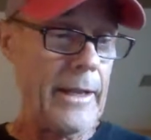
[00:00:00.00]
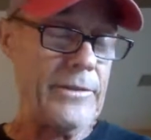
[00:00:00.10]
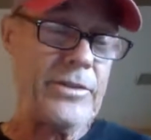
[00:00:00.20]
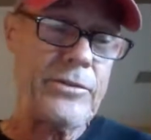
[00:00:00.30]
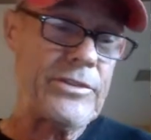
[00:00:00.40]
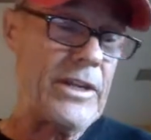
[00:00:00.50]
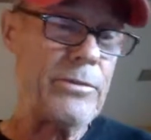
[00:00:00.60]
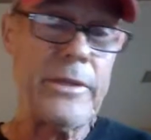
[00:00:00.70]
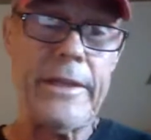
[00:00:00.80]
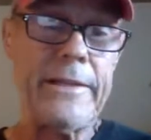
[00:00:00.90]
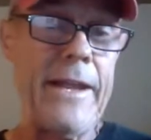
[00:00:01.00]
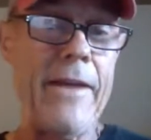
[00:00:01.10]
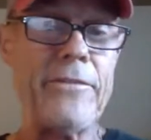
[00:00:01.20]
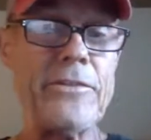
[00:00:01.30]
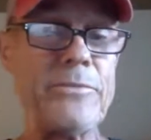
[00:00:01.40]
And so secretly in the
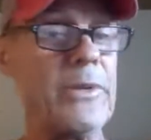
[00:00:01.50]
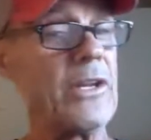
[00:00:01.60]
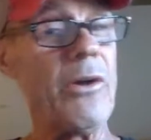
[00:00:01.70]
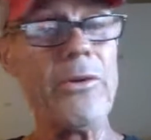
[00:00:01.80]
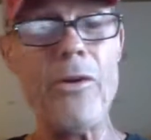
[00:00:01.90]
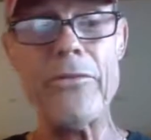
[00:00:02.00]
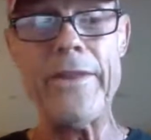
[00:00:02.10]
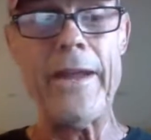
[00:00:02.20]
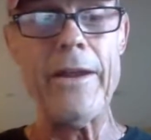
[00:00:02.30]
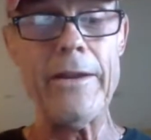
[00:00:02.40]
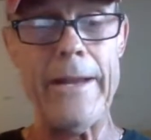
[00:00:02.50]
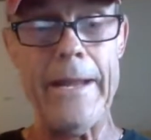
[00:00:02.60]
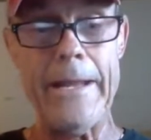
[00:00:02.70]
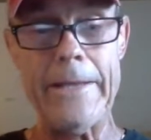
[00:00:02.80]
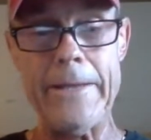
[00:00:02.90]
afternoons, been going over there,
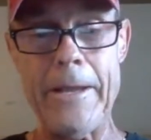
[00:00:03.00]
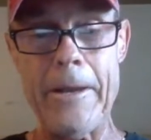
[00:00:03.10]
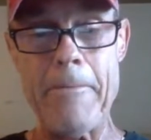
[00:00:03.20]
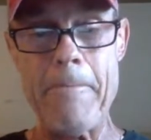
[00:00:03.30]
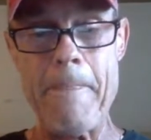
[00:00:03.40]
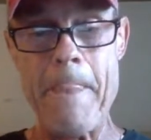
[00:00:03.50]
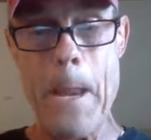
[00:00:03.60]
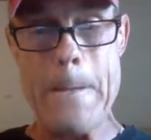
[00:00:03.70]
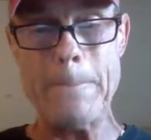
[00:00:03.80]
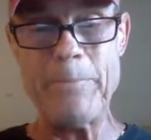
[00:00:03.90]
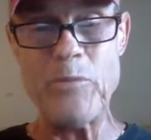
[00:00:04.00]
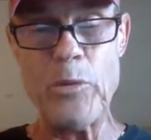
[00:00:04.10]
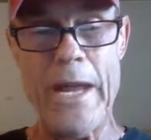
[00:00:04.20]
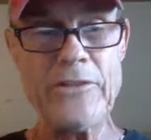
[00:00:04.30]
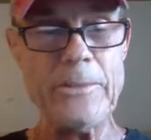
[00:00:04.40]
and
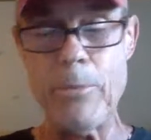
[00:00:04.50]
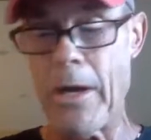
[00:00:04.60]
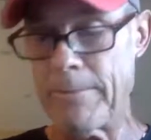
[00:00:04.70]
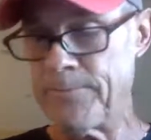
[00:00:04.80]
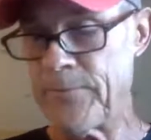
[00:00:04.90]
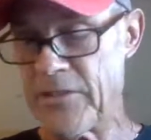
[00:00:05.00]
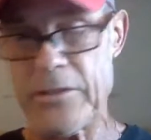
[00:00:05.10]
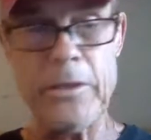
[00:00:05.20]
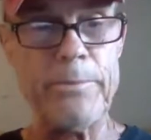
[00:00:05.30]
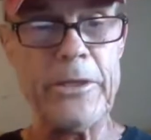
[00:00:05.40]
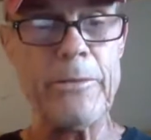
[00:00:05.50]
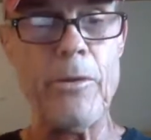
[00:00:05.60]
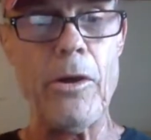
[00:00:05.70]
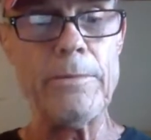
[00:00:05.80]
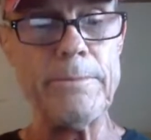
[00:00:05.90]
we actually bought this little
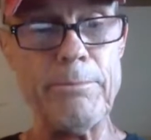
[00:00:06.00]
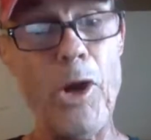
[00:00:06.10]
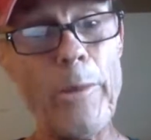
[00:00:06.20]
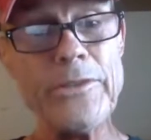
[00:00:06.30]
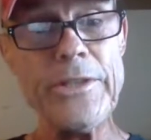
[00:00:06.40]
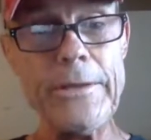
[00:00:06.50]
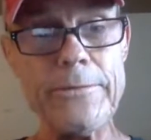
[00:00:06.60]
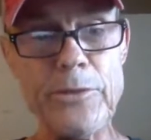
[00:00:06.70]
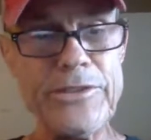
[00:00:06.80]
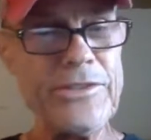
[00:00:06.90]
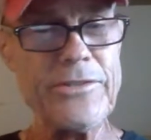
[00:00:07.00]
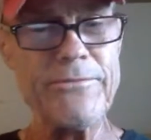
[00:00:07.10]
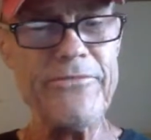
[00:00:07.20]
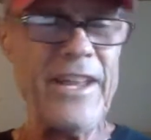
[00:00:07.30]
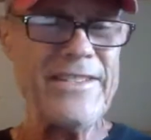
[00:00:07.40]
pickleball ball machine, which
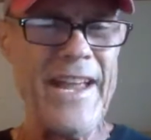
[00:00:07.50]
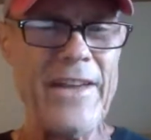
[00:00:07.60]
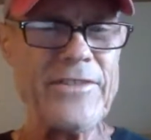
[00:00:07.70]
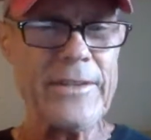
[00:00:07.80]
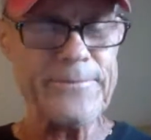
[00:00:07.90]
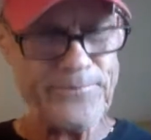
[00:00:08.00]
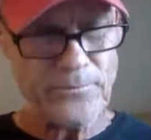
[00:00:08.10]
is fantastic.